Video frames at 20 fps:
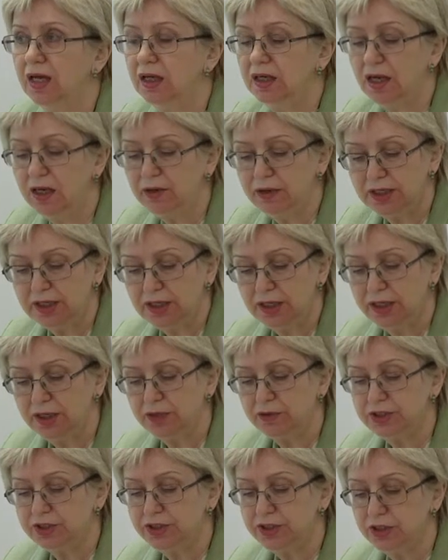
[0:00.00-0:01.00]
Currently,
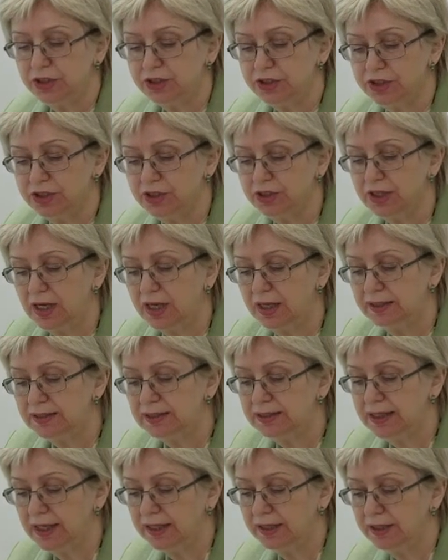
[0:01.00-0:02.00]
researchers are
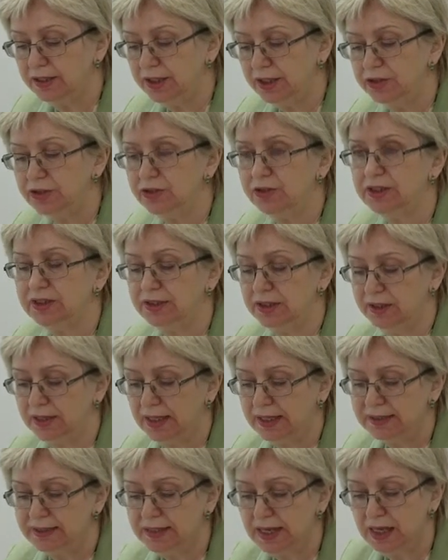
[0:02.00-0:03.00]
undertaking interesting
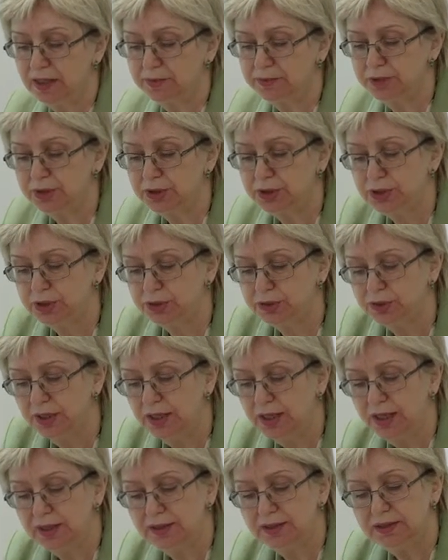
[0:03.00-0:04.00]
attempts
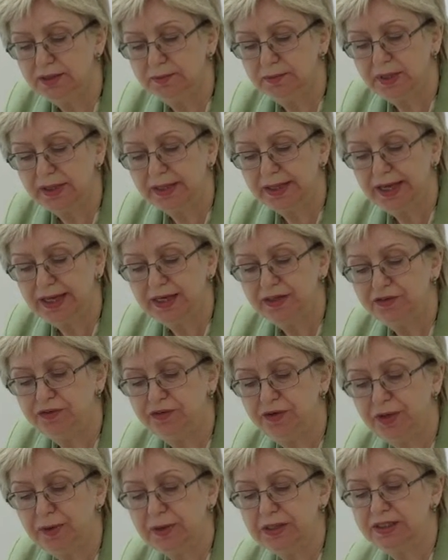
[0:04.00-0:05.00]
to demarcate
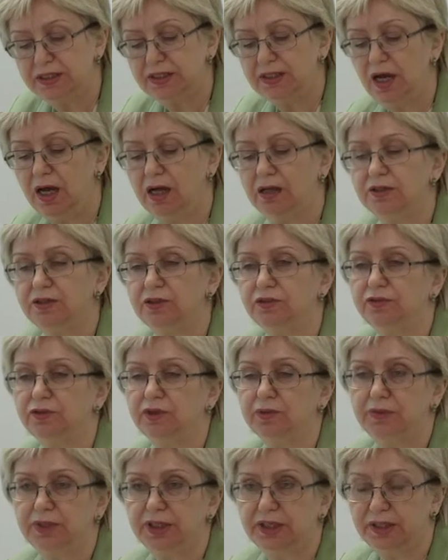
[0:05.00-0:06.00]
various styles of
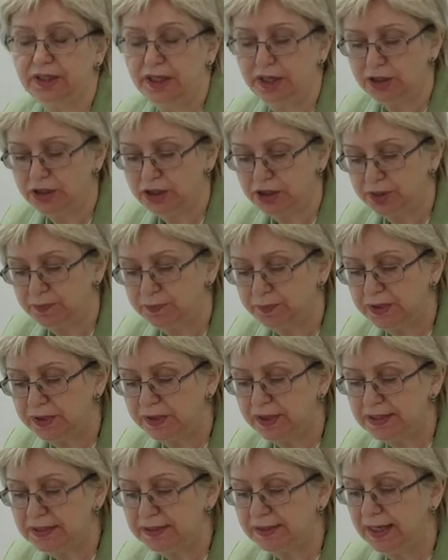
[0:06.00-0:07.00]
communication.
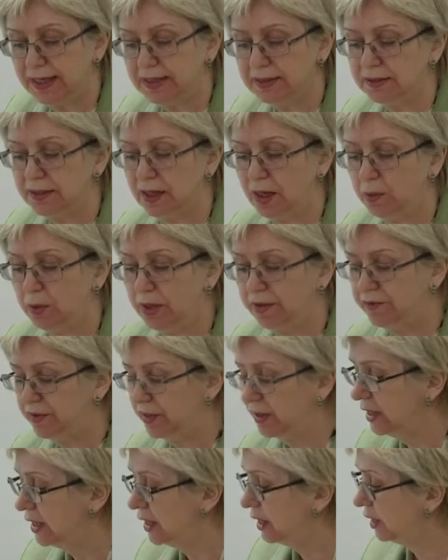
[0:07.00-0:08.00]
In this case,
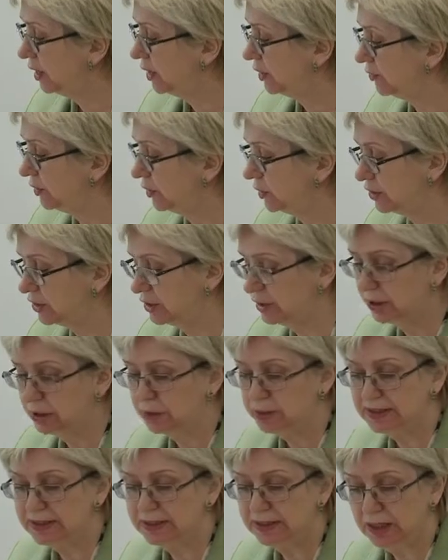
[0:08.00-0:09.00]
however, there is
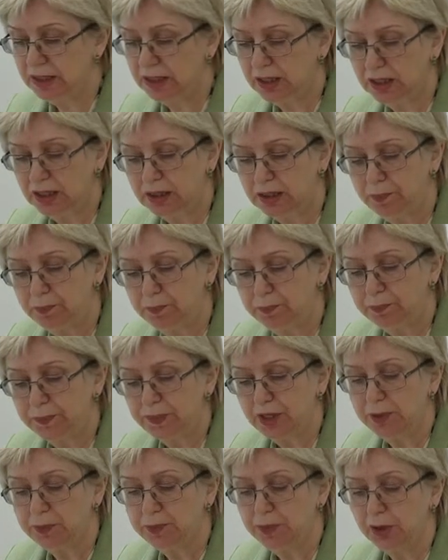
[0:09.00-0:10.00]
no single
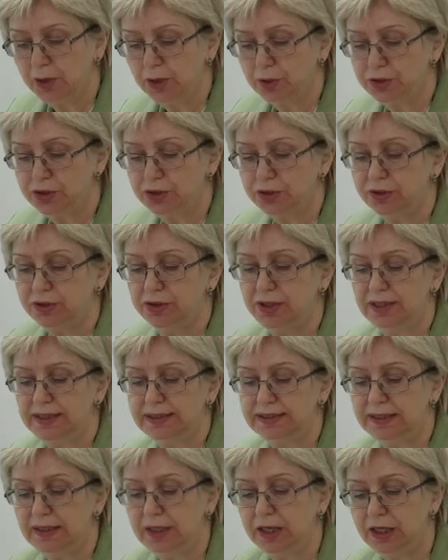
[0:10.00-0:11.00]
approach to their
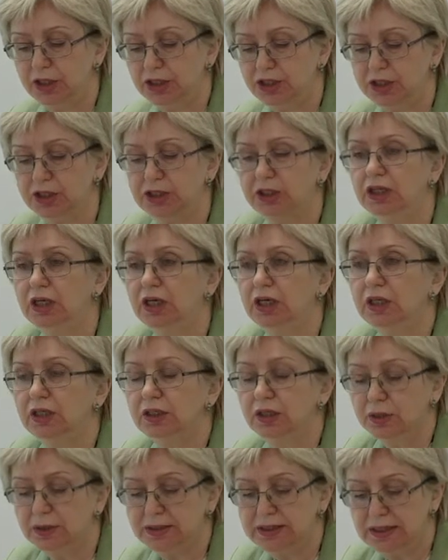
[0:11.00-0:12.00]
selection,
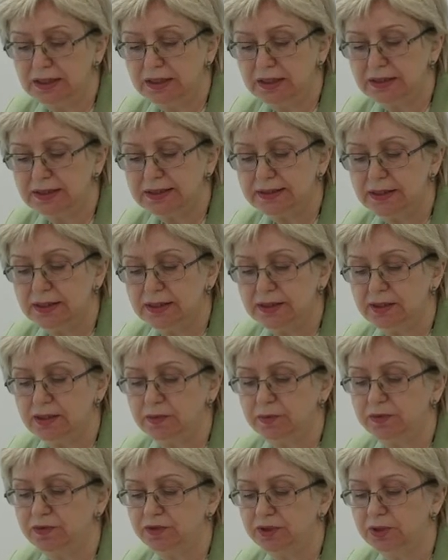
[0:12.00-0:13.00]
no single
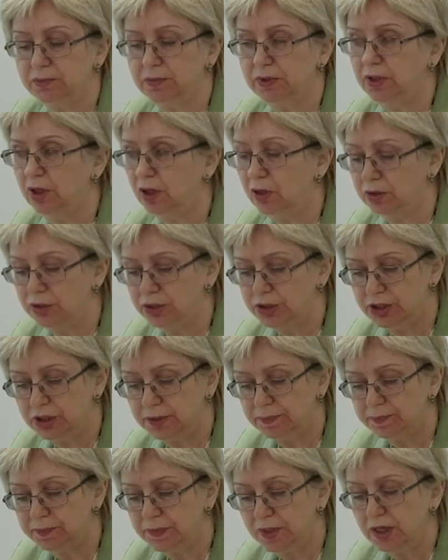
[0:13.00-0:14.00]
system of
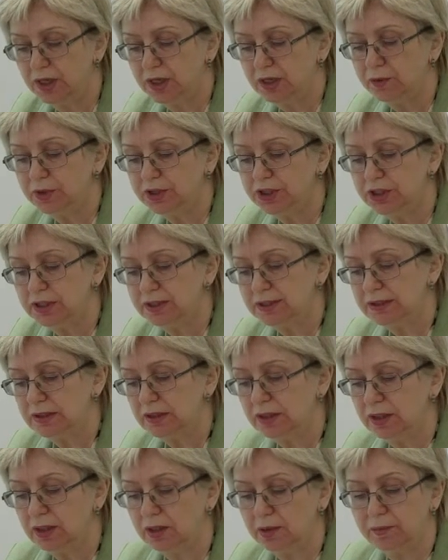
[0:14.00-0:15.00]
terminology, which is
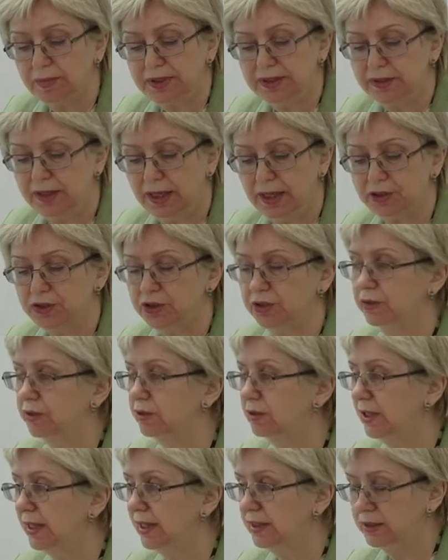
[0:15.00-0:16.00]
but
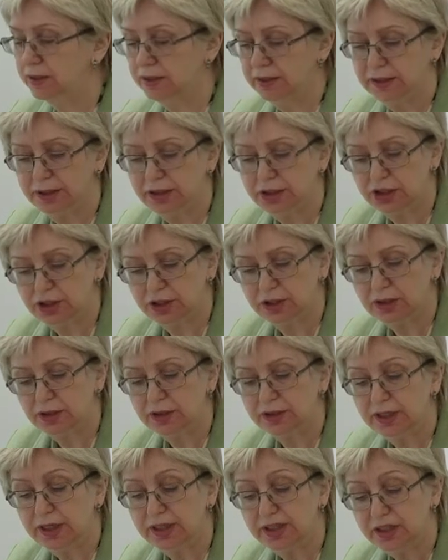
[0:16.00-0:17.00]
natural at the
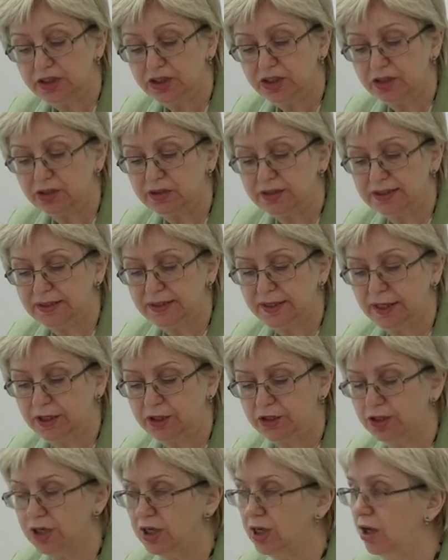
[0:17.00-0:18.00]
initial
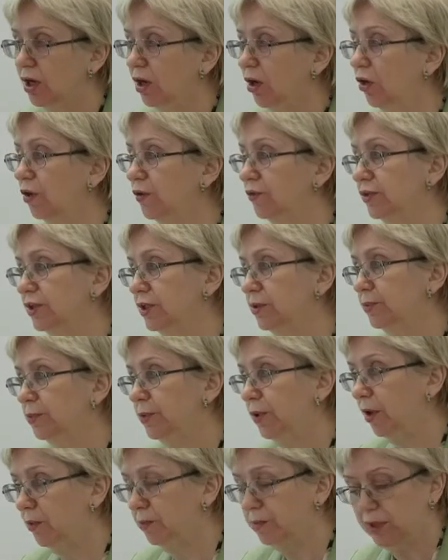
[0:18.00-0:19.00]
stage of the
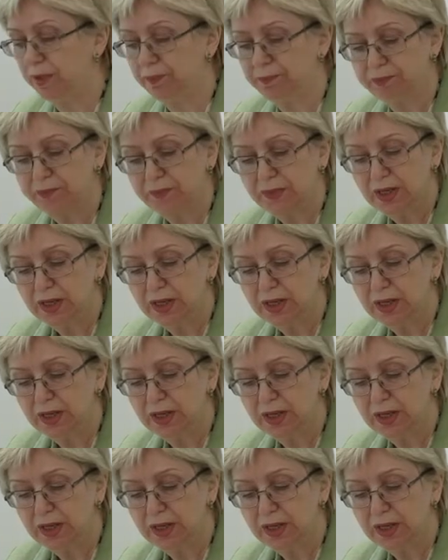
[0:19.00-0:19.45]
problem.